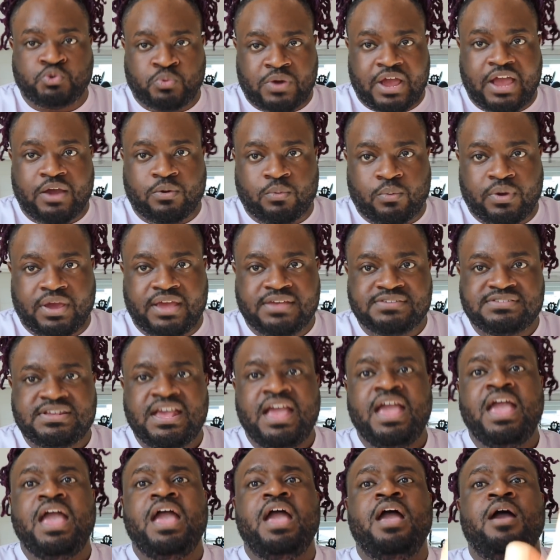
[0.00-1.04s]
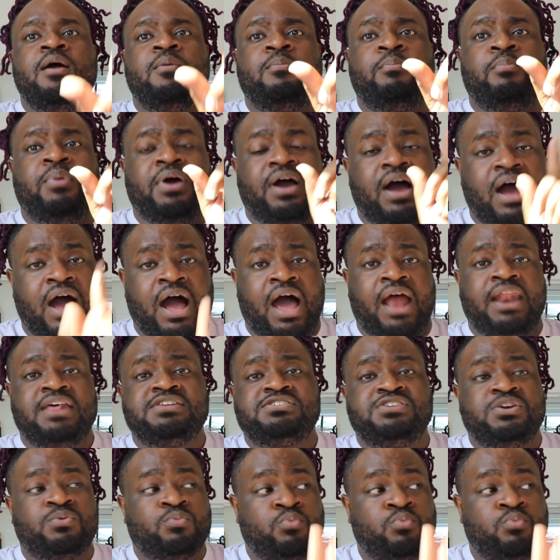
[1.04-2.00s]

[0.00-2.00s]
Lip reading: Drag Race. But honestly,